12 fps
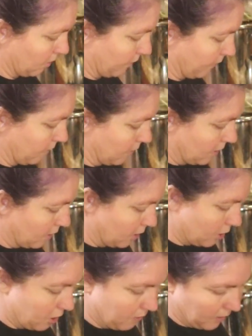those
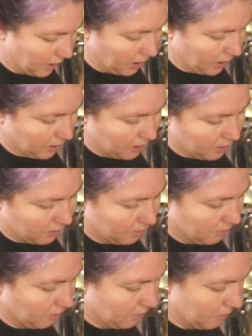chewy things
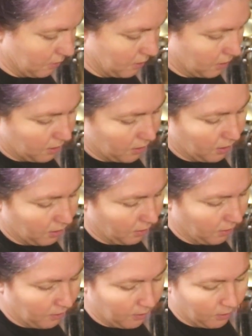
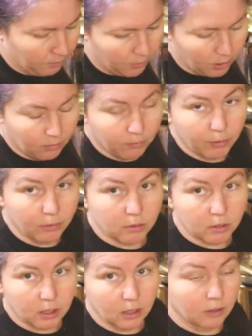the immune
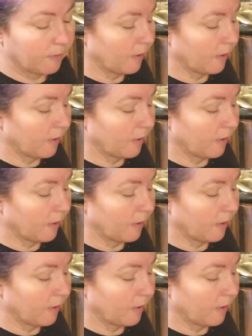boosting